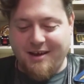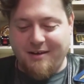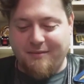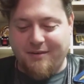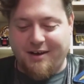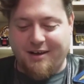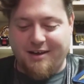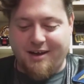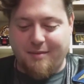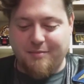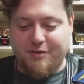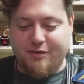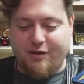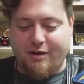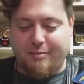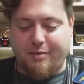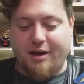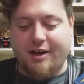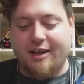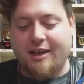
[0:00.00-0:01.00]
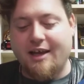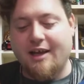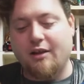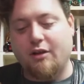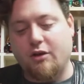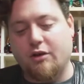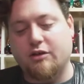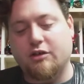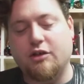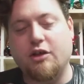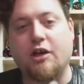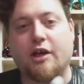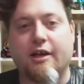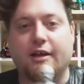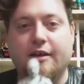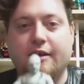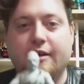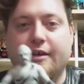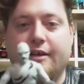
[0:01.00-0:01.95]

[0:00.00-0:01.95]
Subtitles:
when it comes to a putty, it looks good.